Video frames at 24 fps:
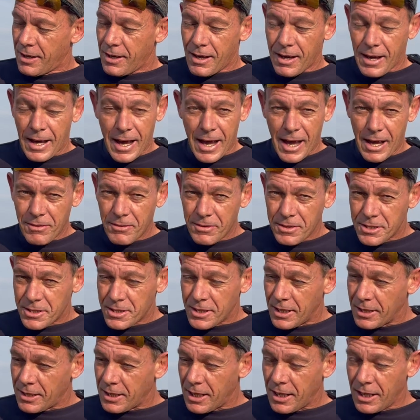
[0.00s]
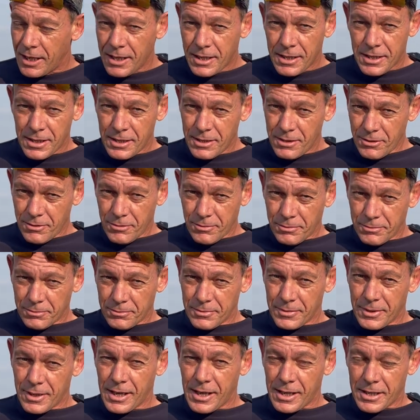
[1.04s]
I haven't set anything
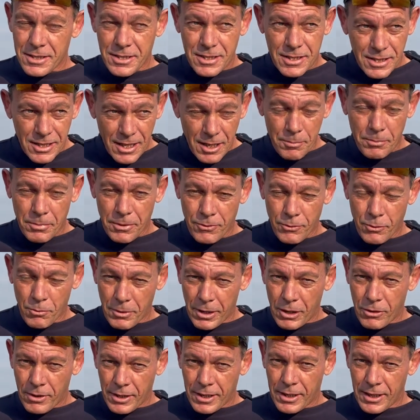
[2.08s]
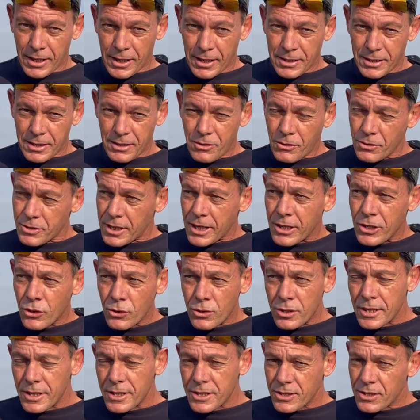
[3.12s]
except for my regulator, because I
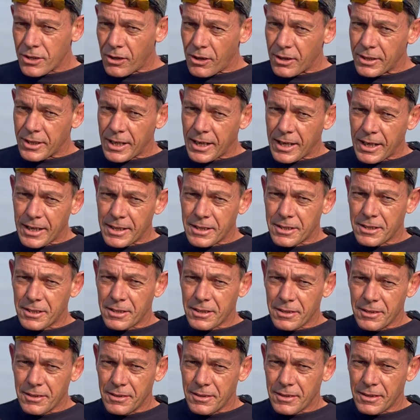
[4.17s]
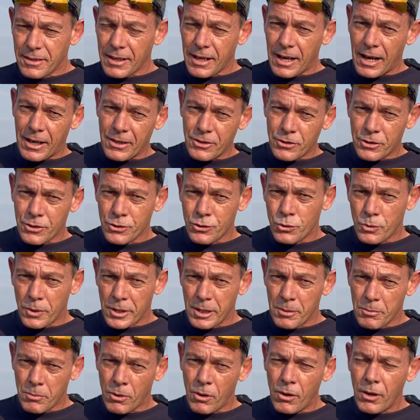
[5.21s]
usually start at 120
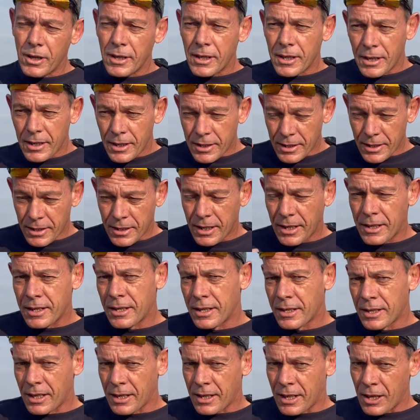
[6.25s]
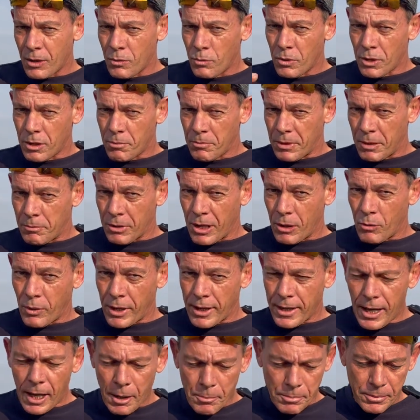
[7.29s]
bar and then I work my
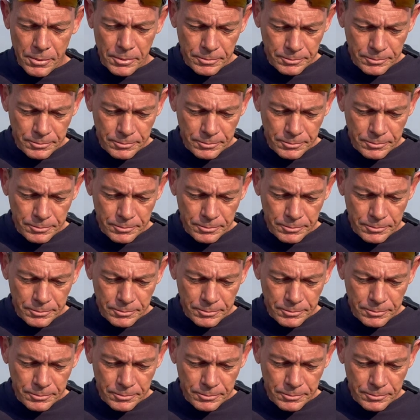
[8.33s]
way up